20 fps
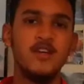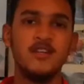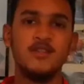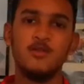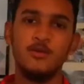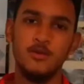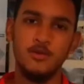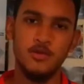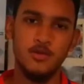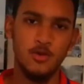
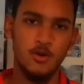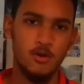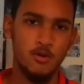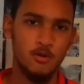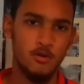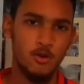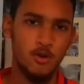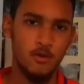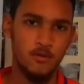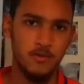
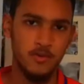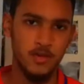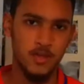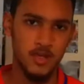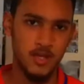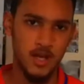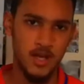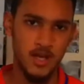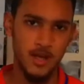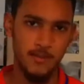control over the
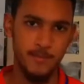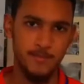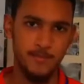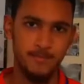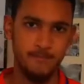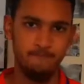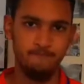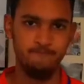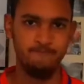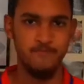game.
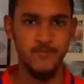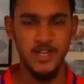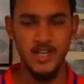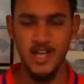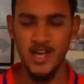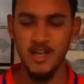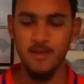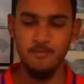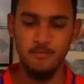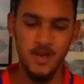
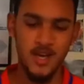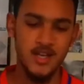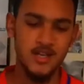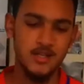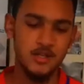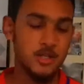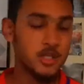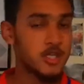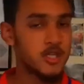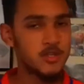Like
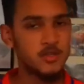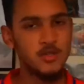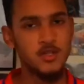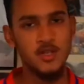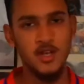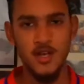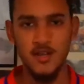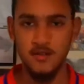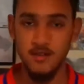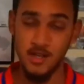Manchester
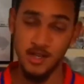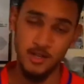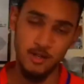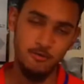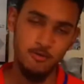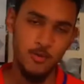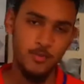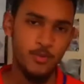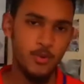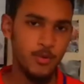United and
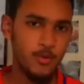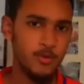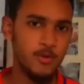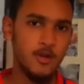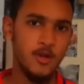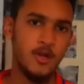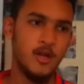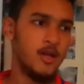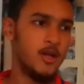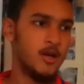Liverpool,
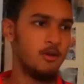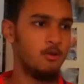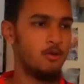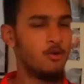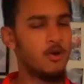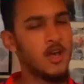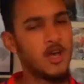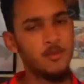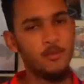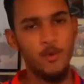who
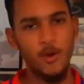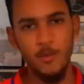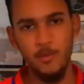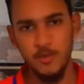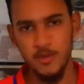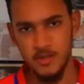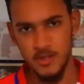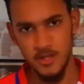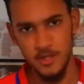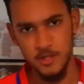had more
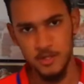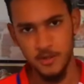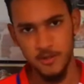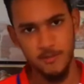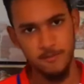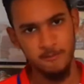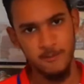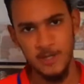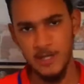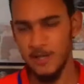possession?
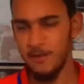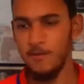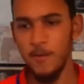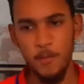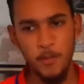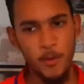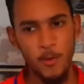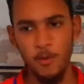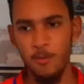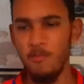
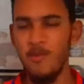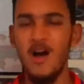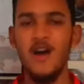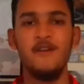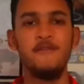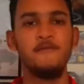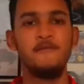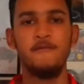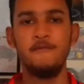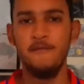Liverpool by
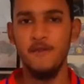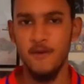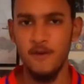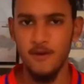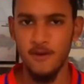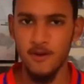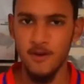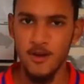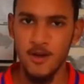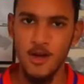
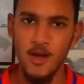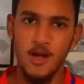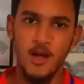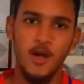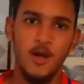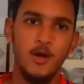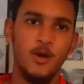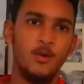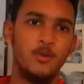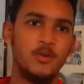far.
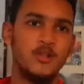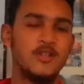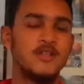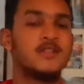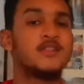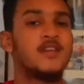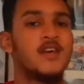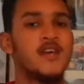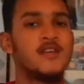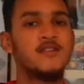With this
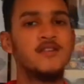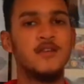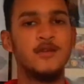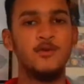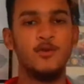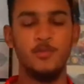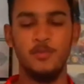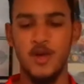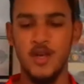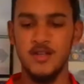tactic, you're
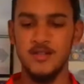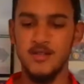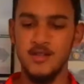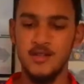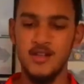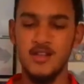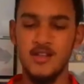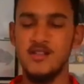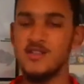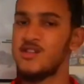
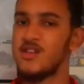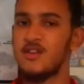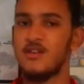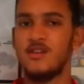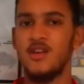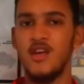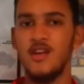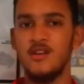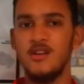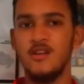basically
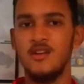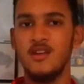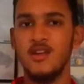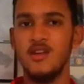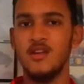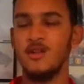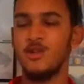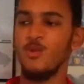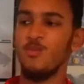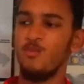
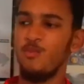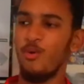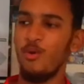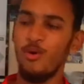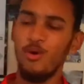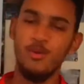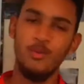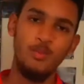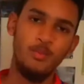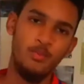surrendering the
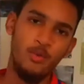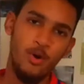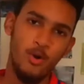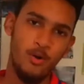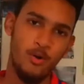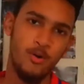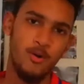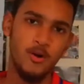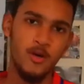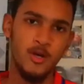ball
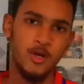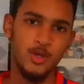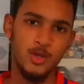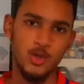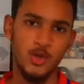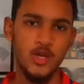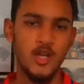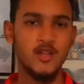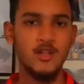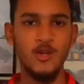more so
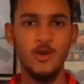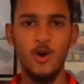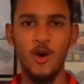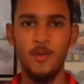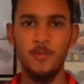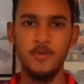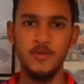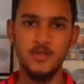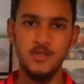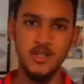that the
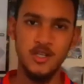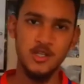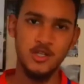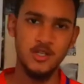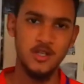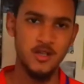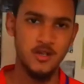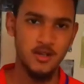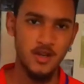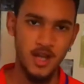
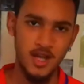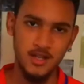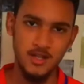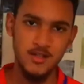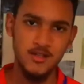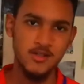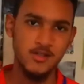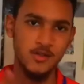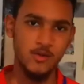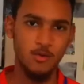opposition, and
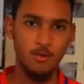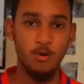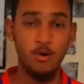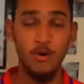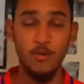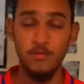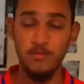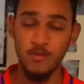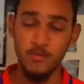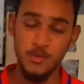this is a
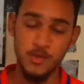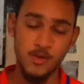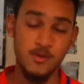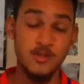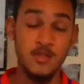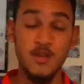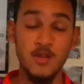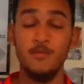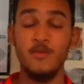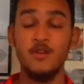quote from
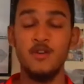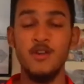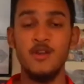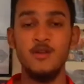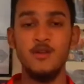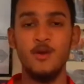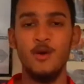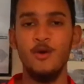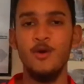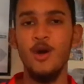Jose
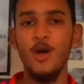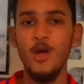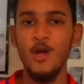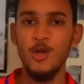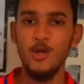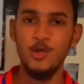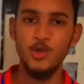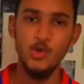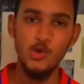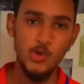Mourinho,
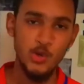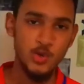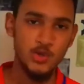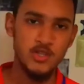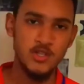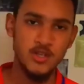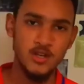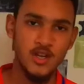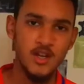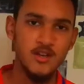you
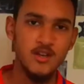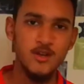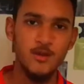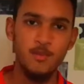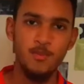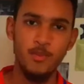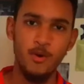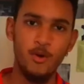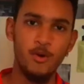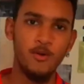surrender the
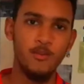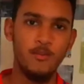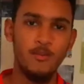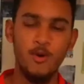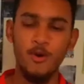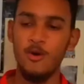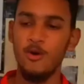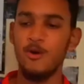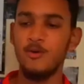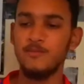ball
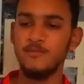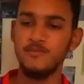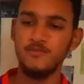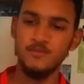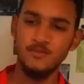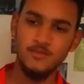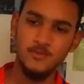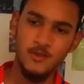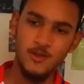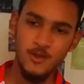more
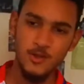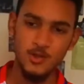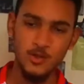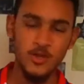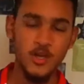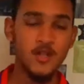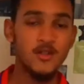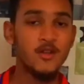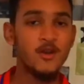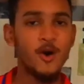so
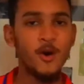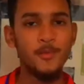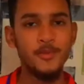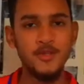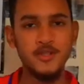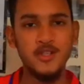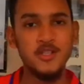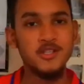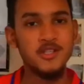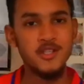that the
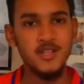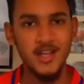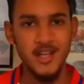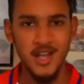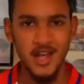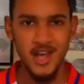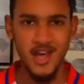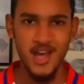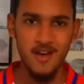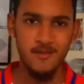opposition that
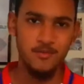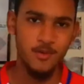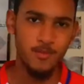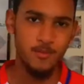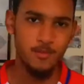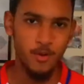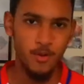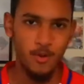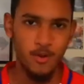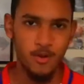have the
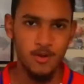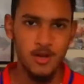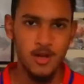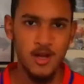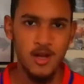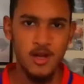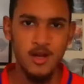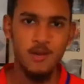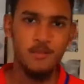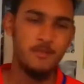ball
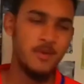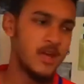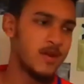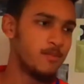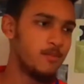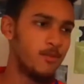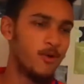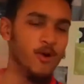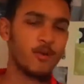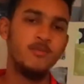make
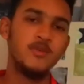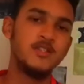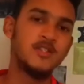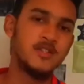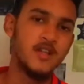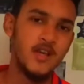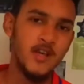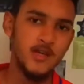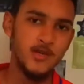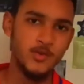more
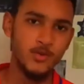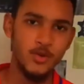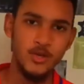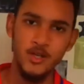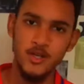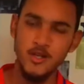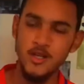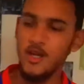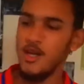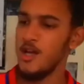mistakes with
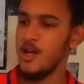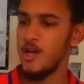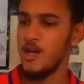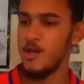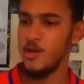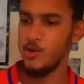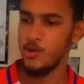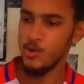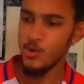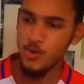it.
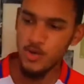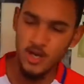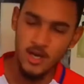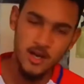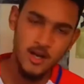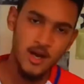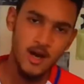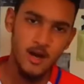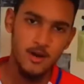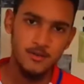You can
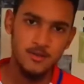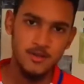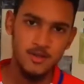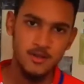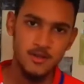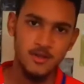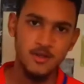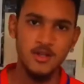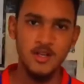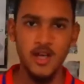
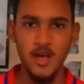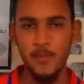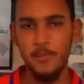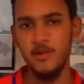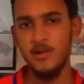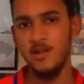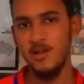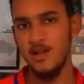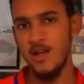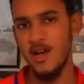counter,
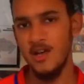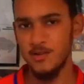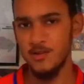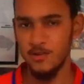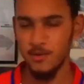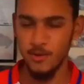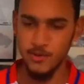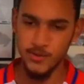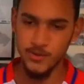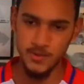capitalize on
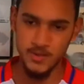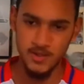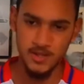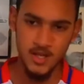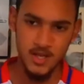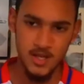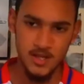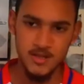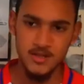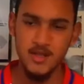those
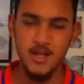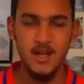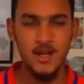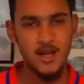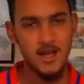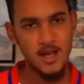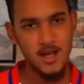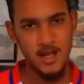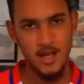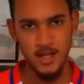mistakes
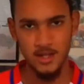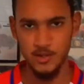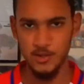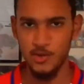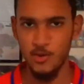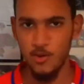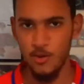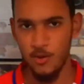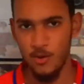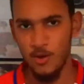and
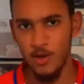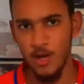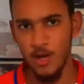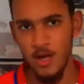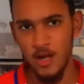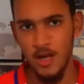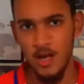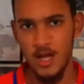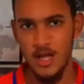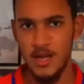score.
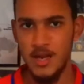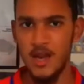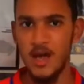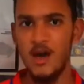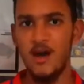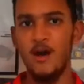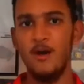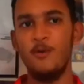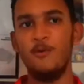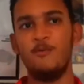
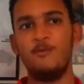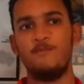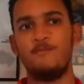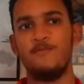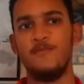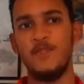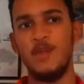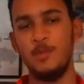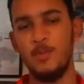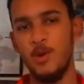Now,
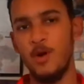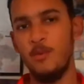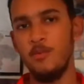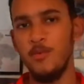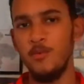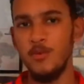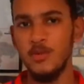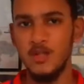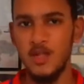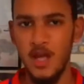the problem
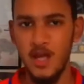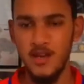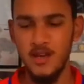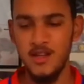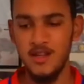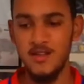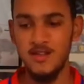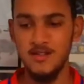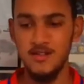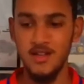with that
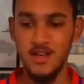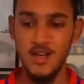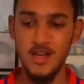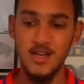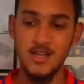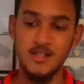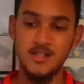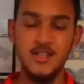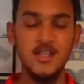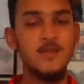is
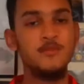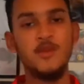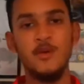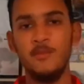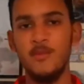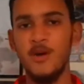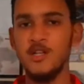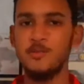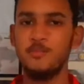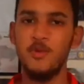teams are
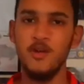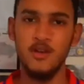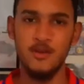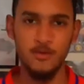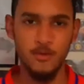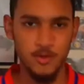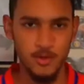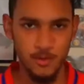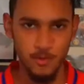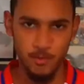much better
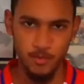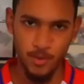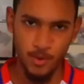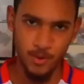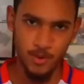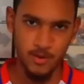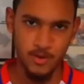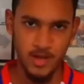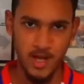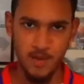with the
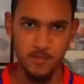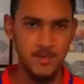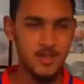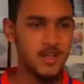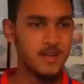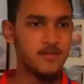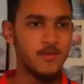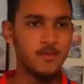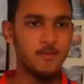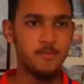ball. I mean,
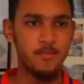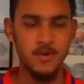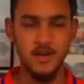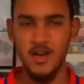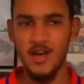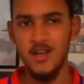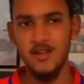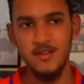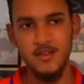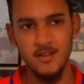even
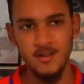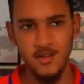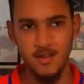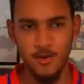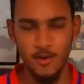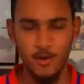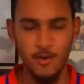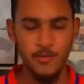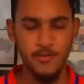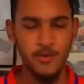Brighton and
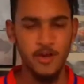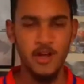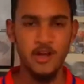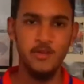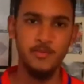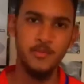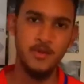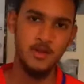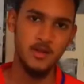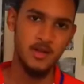Hove
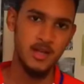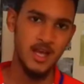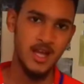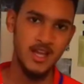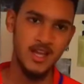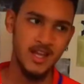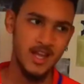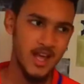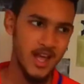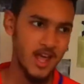Albion can
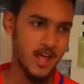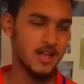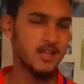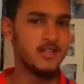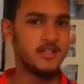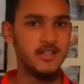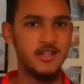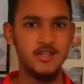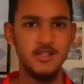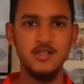
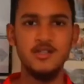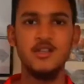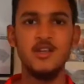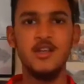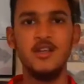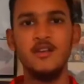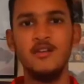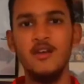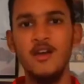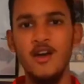actually
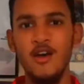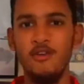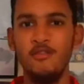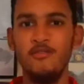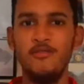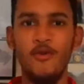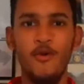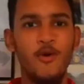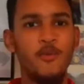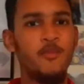string
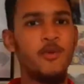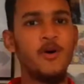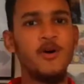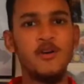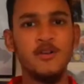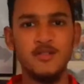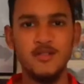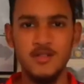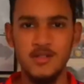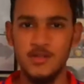4
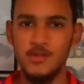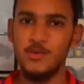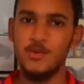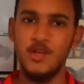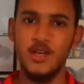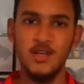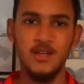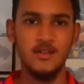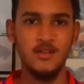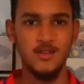passes
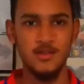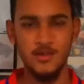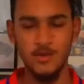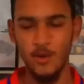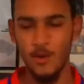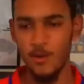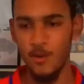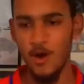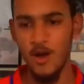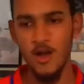together.
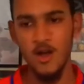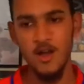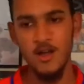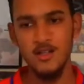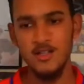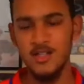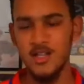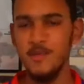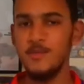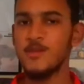So
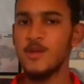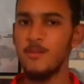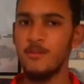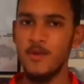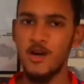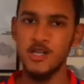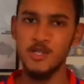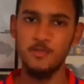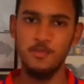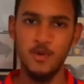teams are
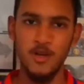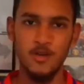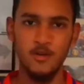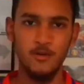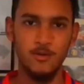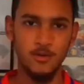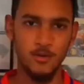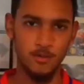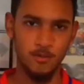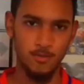much better
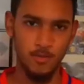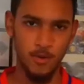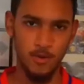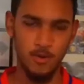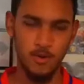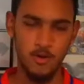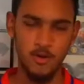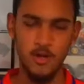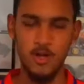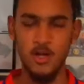with the ball.